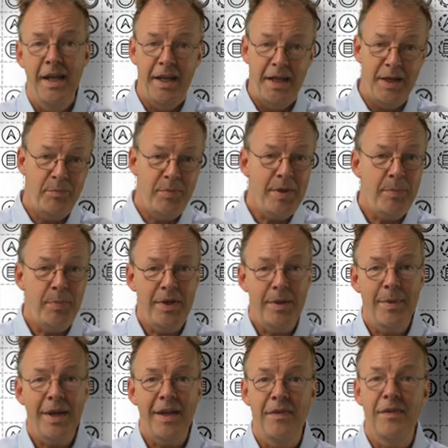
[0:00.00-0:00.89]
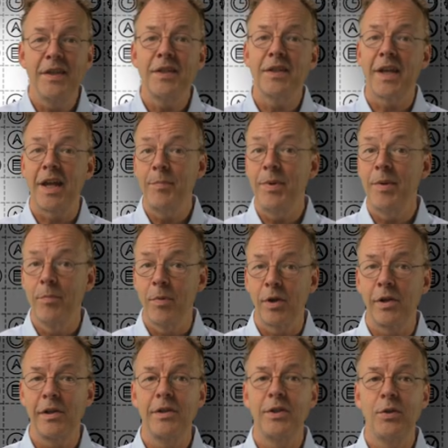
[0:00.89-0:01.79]
In BPMN, this can be
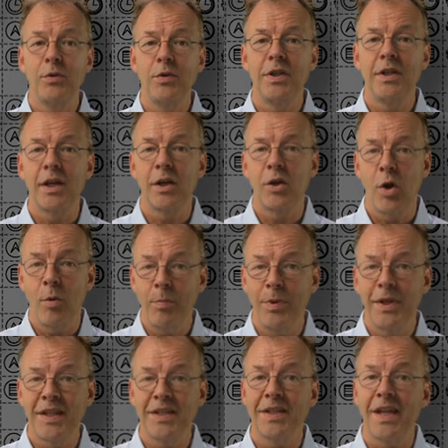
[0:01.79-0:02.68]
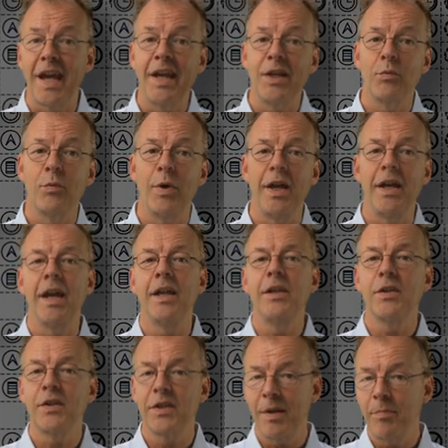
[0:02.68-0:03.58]
modeled using a complex gateway and
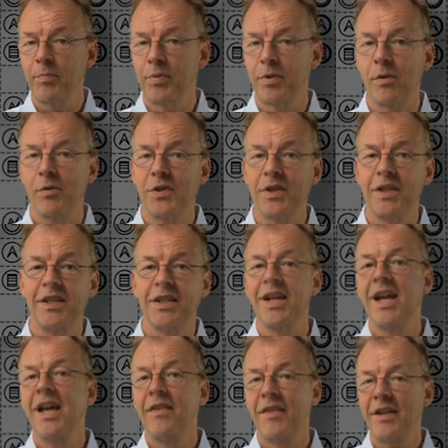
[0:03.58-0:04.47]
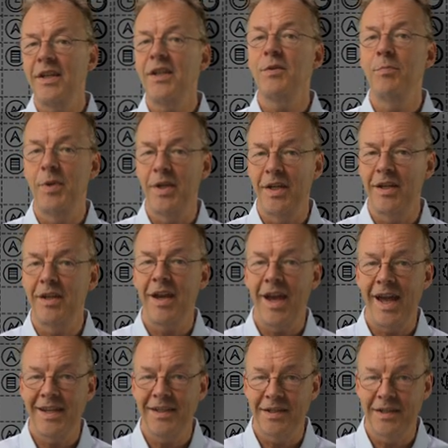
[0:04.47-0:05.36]
a subprocess that is being
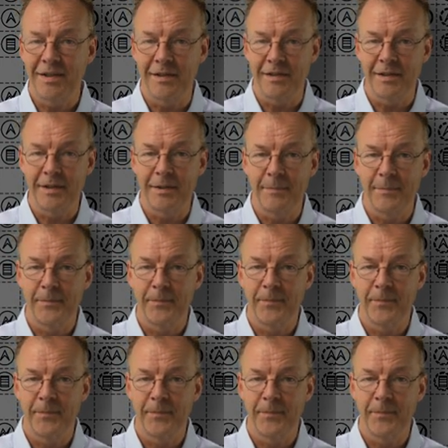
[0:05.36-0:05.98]
cancelled.